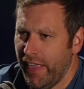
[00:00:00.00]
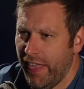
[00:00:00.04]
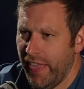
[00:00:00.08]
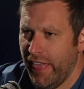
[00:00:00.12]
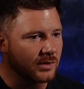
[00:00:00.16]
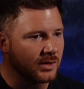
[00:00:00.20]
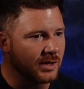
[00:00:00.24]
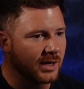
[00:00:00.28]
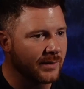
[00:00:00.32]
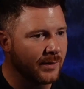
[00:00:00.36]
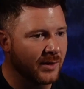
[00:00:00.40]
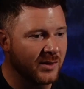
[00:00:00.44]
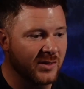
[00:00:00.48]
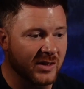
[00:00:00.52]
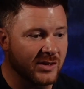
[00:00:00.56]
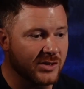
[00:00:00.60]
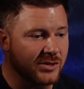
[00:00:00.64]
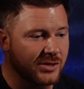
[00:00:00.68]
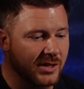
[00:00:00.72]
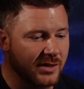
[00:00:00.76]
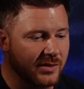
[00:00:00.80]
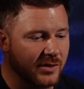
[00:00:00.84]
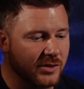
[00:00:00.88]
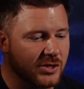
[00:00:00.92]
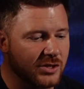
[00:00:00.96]
Yeah,
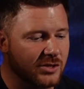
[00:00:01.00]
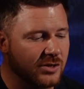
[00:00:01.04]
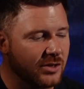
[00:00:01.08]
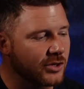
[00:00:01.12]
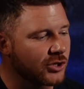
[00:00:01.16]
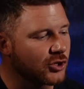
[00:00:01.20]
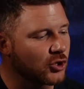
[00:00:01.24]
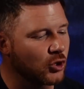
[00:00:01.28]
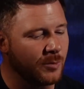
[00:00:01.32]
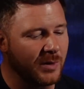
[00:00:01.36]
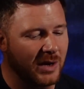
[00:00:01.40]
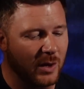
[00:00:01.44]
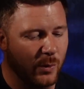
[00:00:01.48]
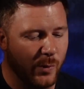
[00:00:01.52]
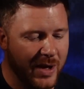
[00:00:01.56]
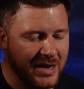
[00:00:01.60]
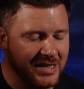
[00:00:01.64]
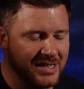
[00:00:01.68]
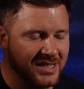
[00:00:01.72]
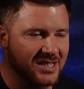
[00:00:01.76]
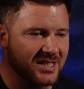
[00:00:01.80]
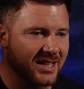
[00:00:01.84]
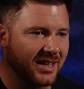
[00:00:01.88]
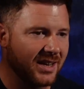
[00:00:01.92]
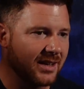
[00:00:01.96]
there's so many ways
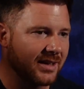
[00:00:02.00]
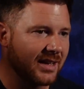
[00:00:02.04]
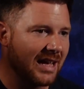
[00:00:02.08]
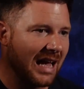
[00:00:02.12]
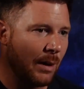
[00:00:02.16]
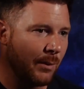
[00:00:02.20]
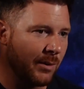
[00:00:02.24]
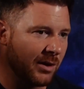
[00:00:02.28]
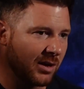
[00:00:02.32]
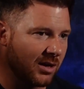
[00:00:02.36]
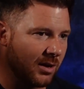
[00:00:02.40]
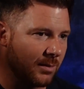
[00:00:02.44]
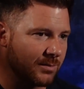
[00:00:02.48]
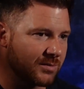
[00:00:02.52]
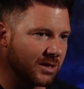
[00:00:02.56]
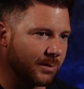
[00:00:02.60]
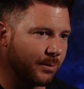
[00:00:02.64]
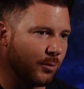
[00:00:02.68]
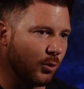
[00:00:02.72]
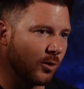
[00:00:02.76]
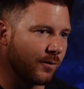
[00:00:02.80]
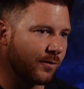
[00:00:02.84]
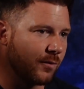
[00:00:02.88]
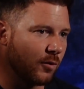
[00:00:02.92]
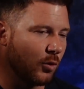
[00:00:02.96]
to skin a cat when it comes to
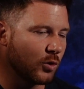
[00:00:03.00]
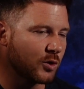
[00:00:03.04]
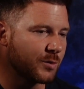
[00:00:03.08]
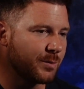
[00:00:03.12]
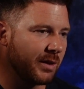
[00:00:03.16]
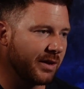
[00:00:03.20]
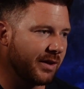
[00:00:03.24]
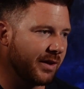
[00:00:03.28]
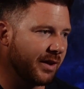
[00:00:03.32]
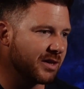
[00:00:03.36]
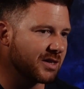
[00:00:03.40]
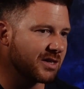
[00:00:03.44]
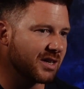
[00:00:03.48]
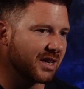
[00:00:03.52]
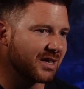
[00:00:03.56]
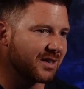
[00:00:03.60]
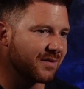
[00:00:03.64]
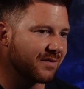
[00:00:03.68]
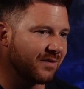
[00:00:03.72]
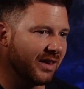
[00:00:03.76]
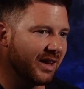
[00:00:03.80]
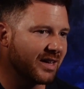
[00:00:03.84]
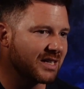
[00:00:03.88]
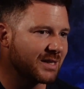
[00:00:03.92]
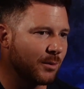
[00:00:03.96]
portfolios, but then it's
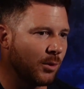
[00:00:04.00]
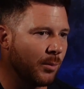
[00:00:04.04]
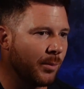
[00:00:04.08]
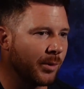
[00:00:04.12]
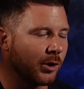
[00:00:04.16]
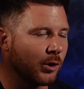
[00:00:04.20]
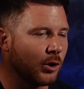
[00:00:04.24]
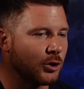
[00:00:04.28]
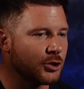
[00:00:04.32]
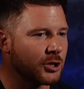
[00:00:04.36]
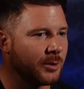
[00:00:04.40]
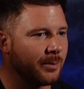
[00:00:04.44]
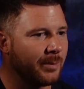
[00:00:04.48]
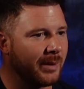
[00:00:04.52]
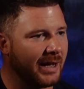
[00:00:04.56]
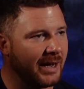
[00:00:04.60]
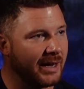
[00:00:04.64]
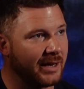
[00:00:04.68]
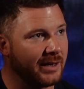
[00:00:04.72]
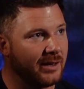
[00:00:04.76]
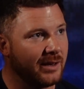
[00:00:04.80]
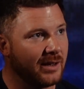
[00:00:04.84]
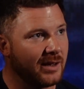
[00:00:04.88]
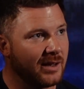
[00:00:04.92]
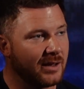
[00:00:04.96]
flexible because you're
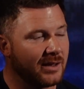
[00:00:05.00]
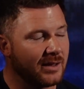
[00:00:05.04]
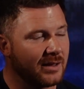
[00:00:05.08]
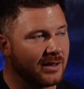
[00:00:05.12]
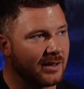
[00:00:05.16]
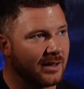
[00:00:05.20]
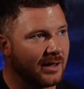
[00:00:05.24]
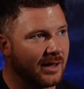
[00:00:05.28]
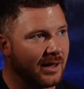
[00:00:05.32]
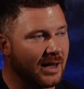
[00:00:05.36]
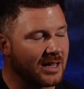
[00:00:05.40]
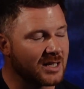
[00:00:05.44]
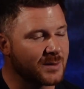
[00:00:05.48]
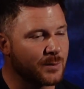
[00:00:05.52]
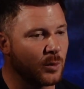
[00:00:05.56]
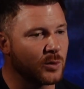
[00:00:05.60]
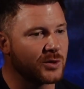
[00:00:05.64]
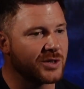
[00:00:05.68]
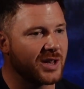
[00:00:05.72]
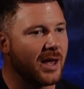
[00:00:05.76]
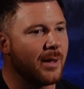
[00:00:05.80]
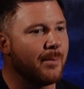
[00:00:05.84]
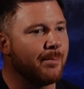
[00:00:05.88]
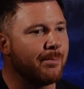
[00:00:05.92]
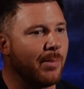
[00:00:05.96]
buying, I suppose,
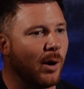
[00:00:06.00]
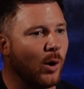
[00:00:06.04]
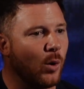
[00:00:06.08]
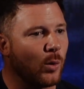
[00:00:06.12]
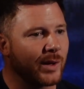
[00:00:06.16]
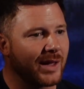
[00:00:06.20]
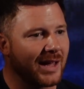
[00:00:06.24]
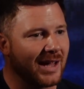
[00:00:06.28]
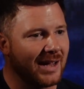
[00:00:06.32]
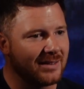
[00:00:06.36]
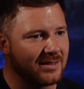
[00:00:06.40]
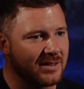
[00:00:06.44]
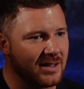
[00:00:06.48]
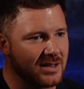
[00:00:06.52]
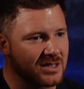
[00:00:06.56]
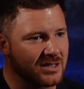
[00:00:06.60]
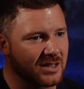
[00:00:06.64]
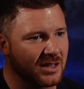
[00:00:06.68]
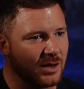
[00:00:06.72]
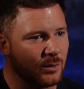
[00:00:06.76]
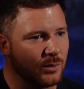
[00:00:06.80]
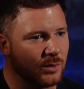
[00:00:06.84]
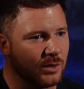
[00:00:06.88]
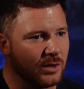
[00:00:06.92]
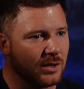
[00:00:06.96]
in bulk at
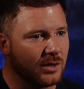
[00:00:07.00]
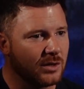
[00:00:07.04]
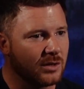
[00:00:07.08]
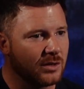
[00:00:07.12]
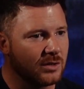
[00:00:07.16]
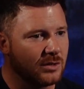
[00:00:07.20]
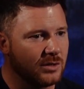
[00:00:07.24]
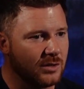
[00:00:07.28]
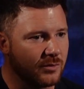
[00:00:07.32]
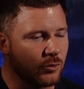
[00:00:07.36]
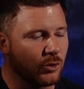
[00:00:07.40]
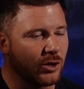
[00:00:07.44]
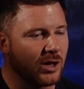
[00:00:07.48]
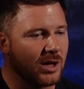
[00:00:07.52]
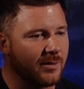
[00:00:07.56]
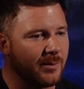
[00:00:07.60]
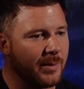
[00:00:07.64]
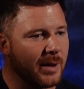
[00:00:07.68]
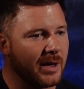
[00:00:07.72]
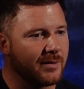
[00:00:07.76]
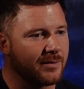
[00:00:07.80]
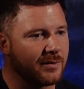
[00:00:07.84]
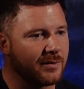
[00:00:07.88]
discount. You've got that bit of